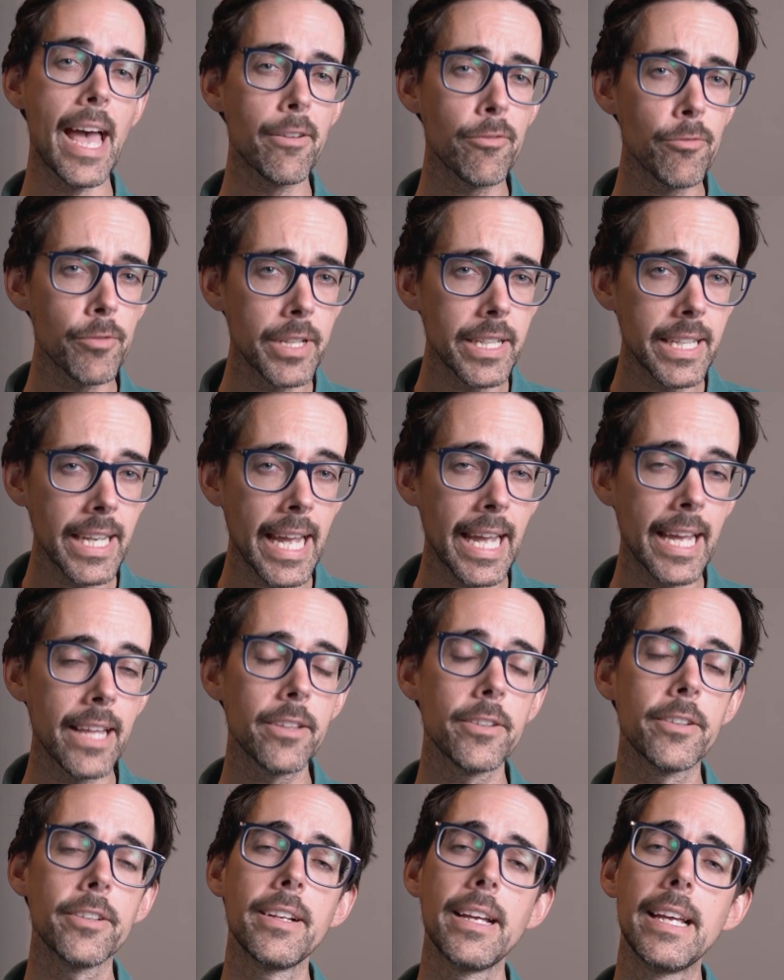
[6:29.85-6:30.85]
Every
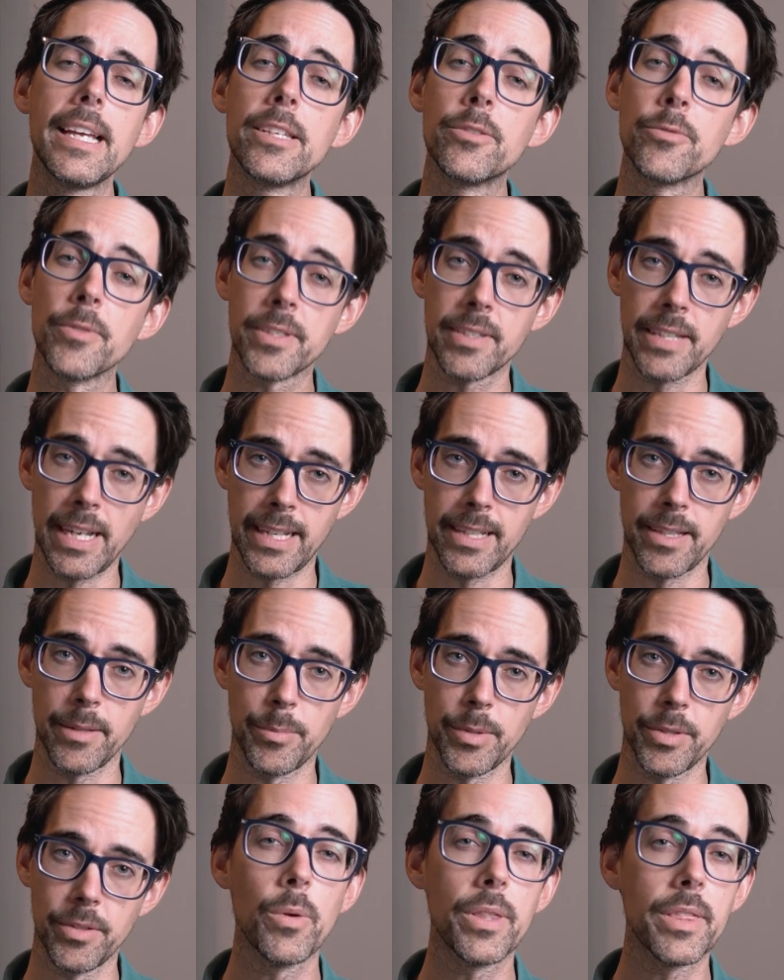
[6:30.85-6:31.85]
inhaler is
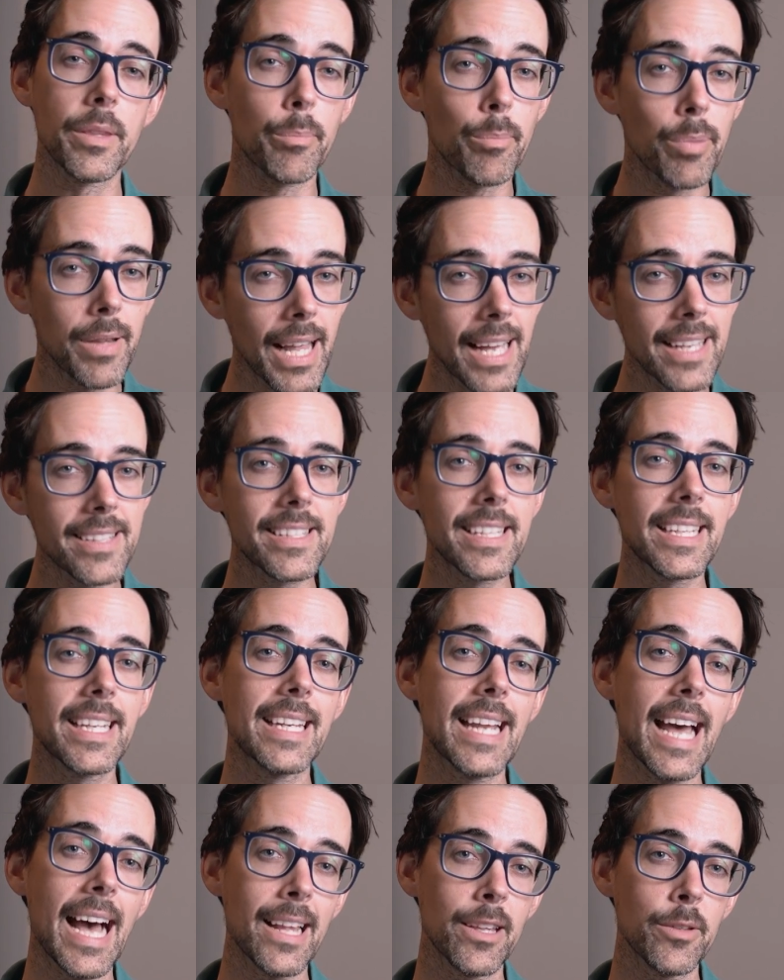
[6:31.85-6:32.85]
recyclable, with the plastic
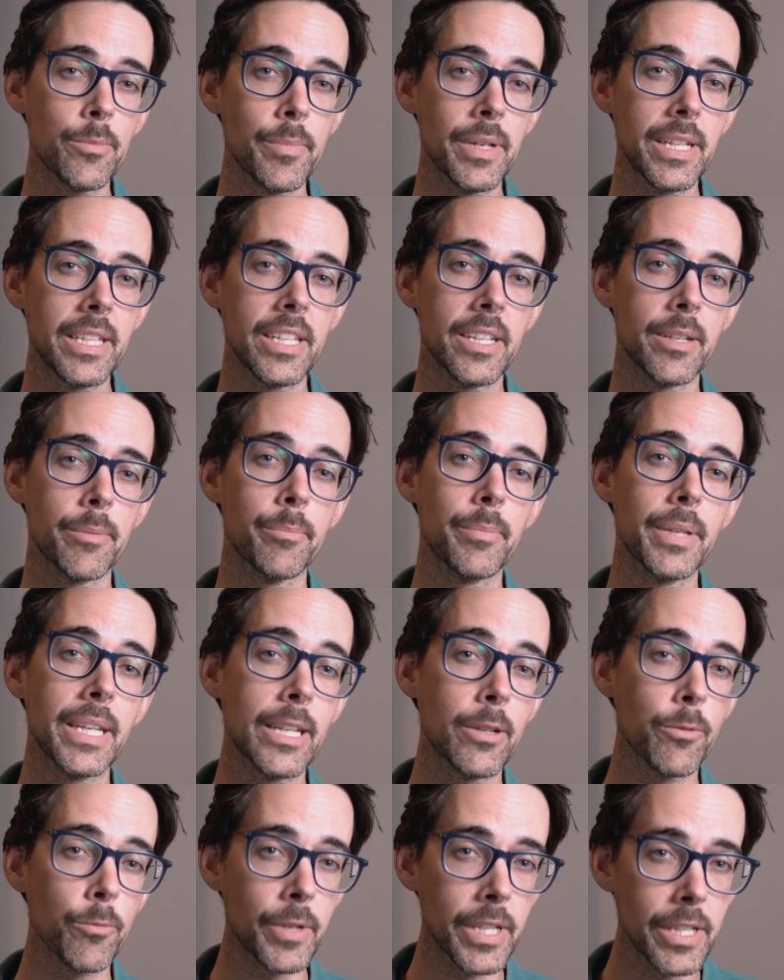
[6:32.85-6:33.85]
and aluminium
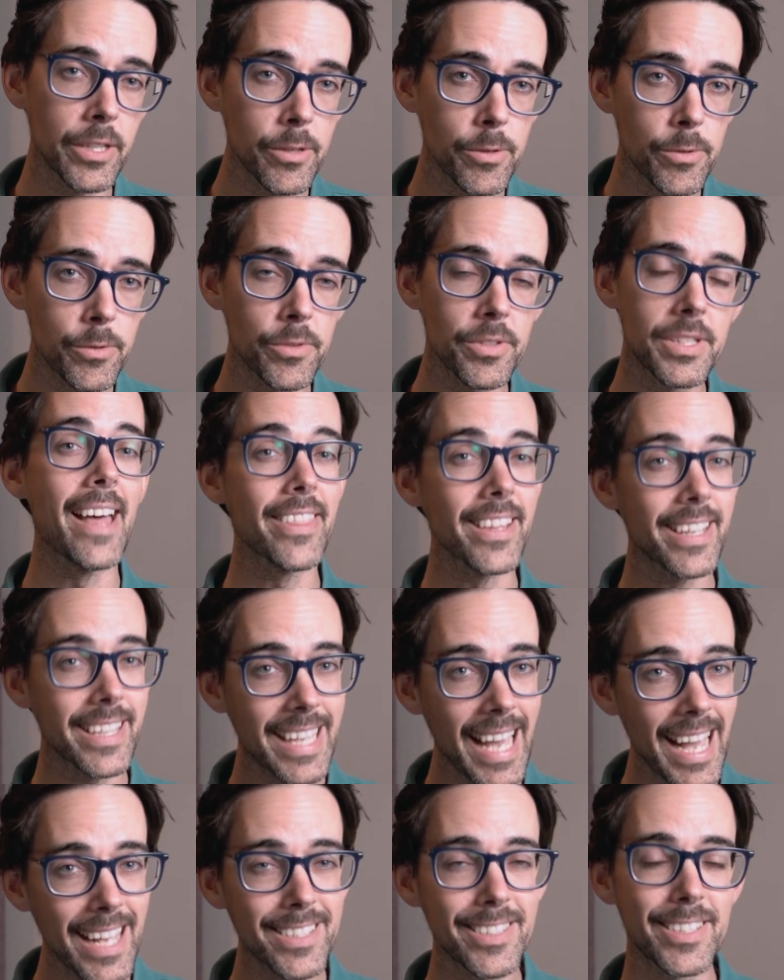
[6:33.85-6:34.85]
being reused and the
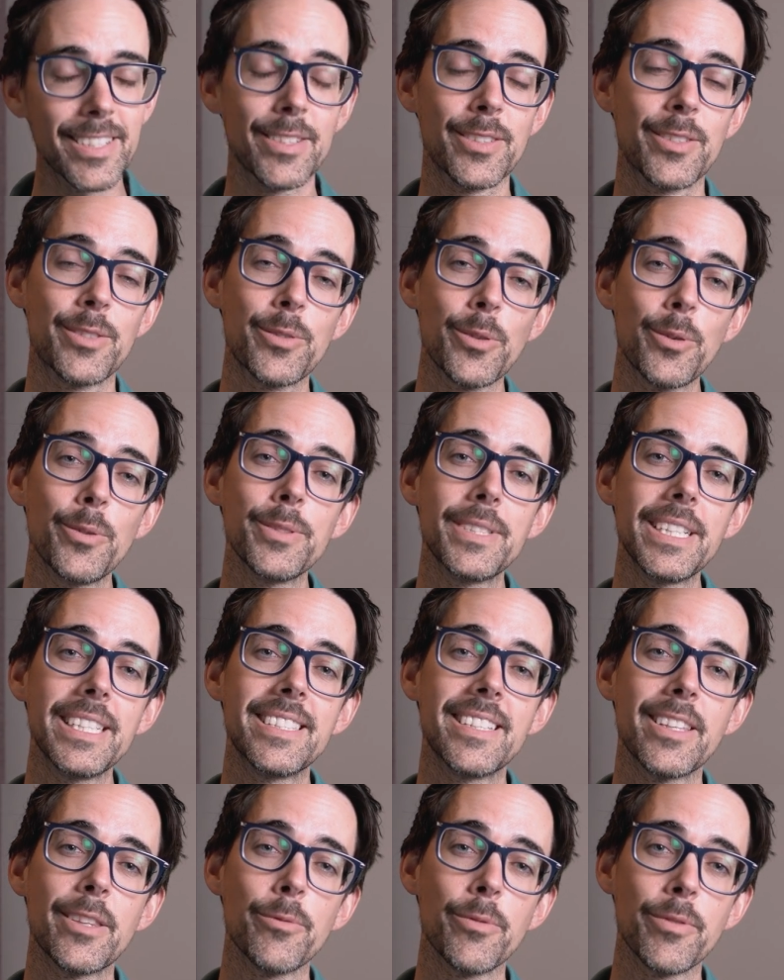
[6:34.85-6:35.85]
gases sold
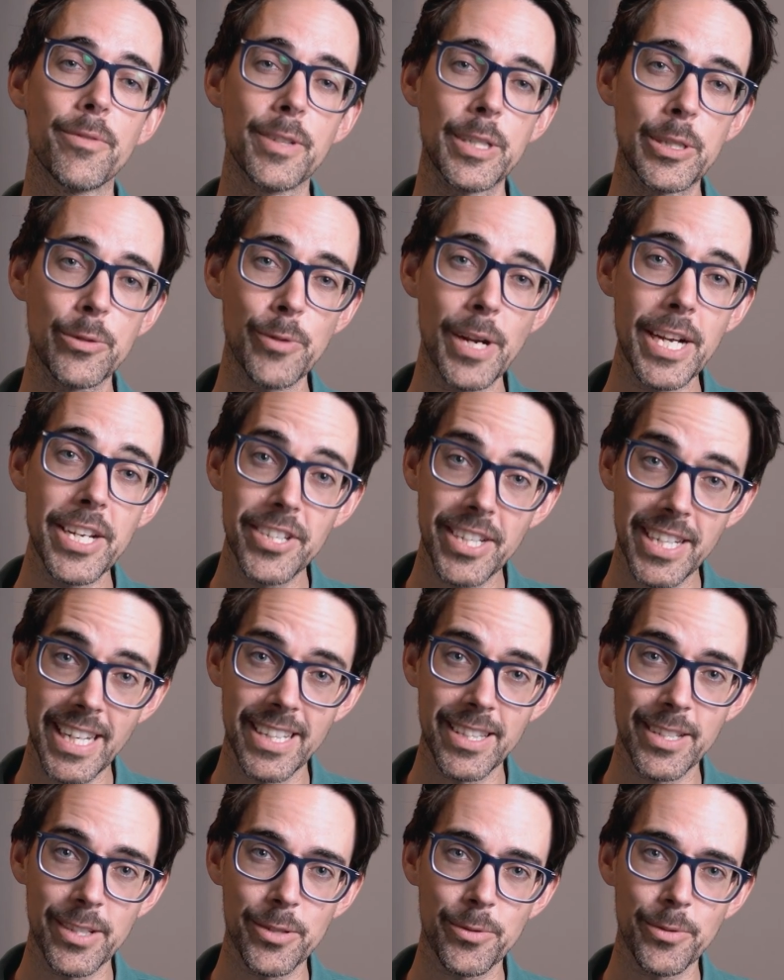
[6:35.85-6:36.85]
into the refrigeration
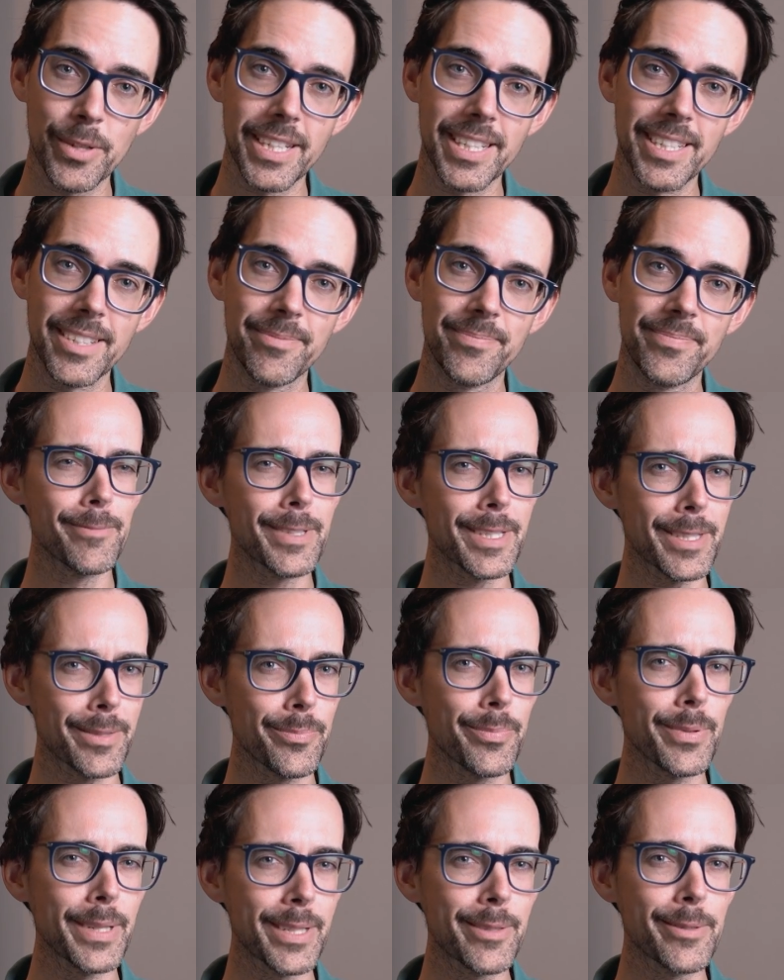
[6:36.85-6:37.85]
industry, which is
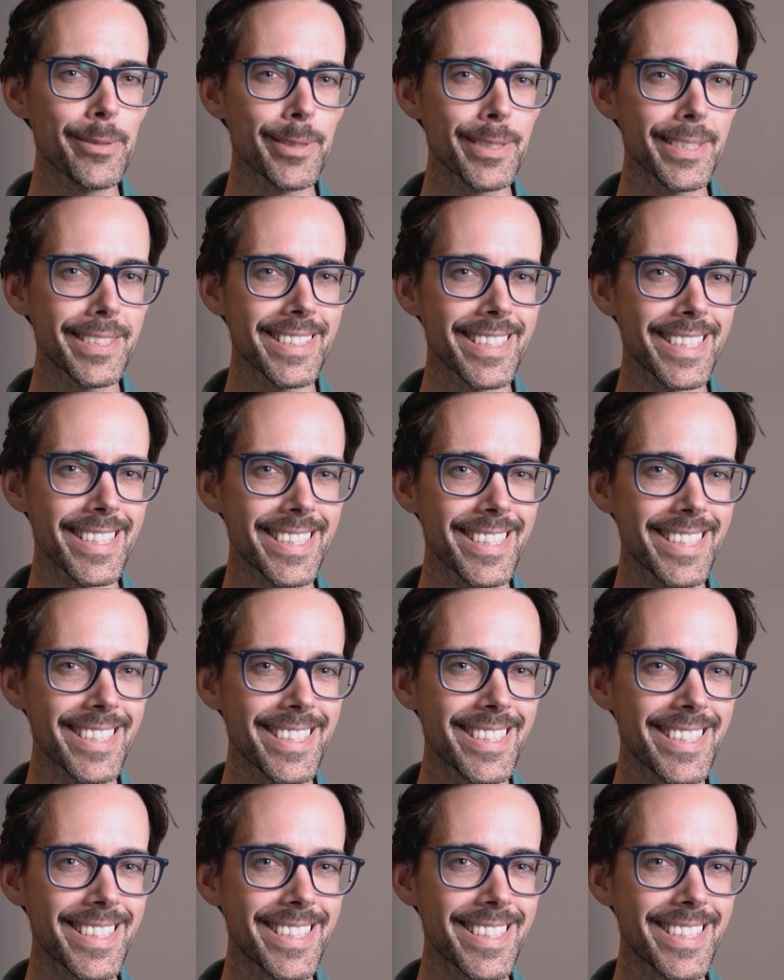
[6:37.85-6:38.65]
pretty cool, isn't it?